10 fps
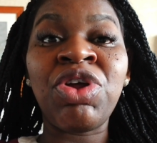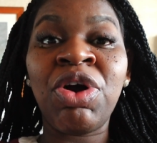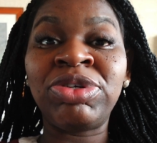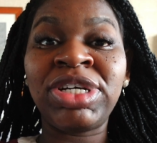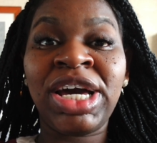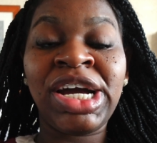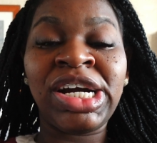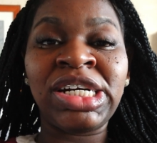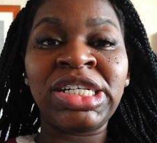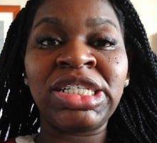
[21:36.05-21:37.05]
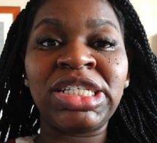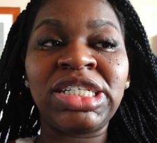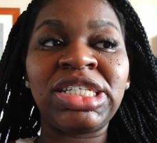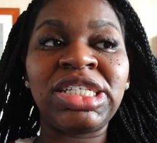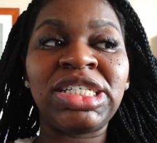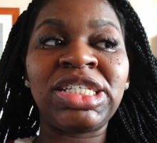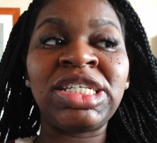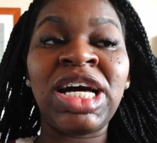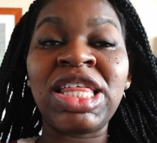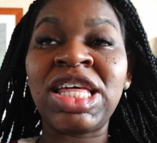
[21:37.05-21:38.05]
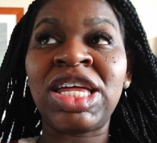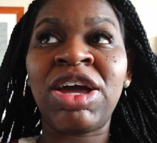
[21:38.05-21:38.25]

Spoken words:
no tears, nothing.